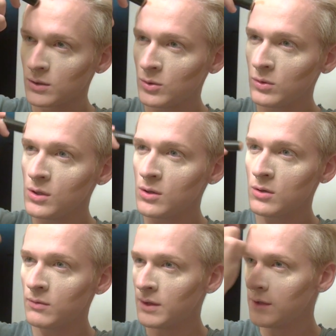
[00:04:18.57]
Do a little
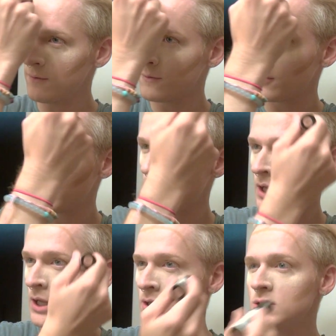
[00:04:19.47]
around the
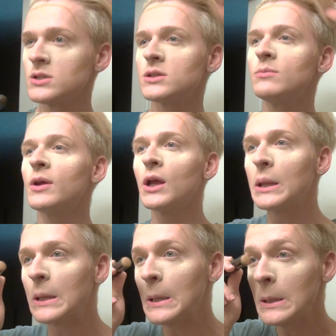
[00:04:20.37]
forehead just to make it
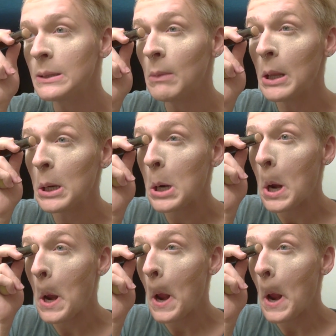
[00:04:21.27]
look a little smaller.